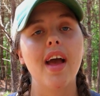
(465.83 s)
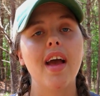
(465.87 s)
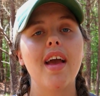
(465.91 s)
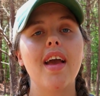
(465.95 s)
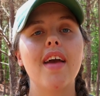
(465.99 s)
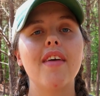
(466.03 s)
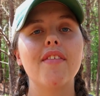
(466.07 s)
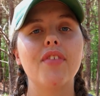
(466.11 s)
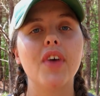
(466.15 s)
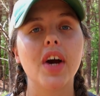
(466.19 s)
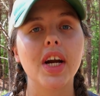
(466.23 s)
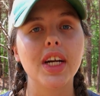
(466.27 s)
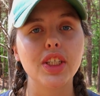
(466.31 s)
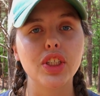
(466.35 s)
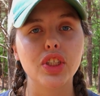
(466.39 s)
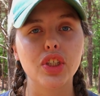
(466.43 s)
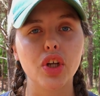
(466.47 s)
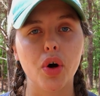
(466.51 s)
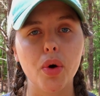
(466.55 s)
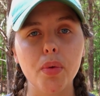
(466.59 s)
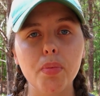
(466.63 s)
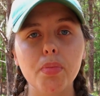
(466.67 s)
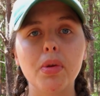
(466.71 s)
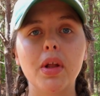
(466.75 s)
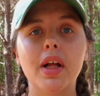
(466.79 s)
If I
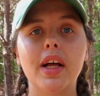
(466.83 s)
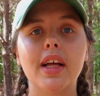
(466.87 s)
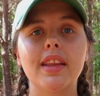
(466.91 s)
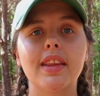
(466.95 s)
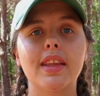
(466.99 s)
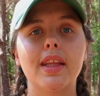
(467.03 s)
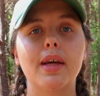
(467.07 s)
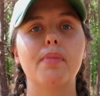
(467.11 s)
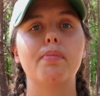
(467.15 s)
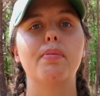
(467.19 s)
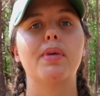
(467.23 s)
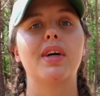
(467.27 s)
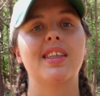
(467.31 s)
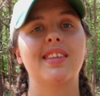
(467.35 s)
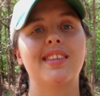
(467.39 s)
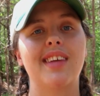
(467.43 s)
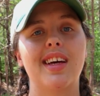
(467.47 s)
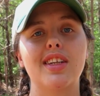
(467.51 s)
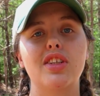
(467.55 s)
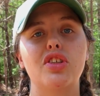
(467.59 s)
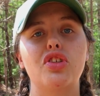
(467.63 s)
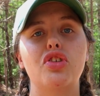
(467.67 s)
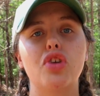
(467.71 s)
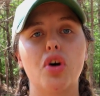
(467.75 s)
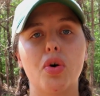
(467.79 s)
don't plant them because I
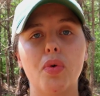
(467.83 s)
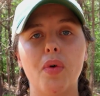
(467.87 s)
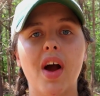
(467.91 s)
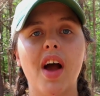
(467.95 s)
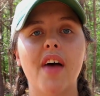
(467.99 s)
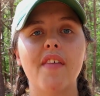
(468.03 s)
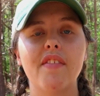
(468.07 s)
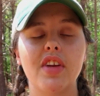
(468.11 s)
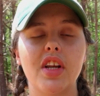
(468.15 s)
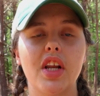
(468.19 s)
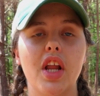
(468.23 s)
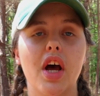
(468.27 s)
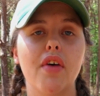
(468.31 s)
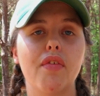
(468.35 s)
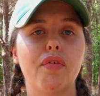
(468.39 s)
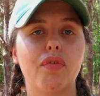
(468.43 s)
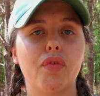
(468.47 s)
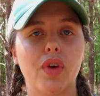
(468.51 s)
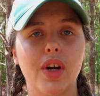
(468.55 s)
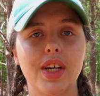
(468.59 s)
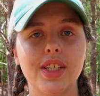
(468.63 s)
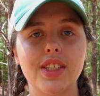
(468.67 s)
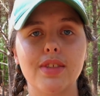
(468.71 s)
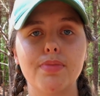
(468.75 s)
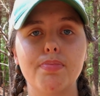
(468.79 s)
don't have enough
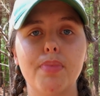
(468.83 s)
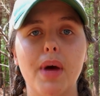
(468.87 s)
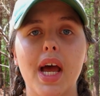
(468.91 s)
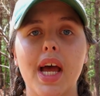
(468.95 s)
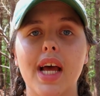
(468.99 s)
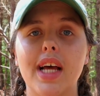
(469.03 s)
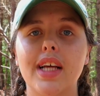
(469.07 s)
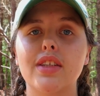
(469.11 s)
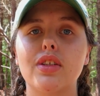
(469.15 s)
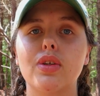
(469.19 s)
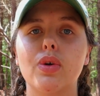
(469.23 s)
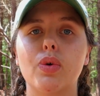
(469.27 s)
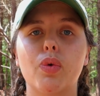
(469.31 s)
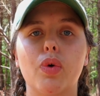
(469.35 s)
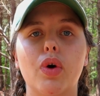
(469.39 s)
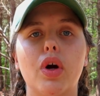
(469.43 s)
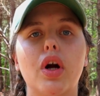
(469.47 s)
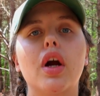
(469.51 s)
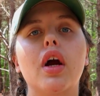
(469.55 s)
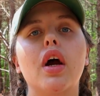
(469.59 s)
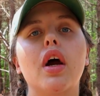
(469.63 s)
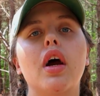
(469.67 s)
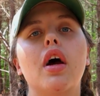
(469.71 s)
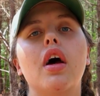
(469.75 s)
raised beds or,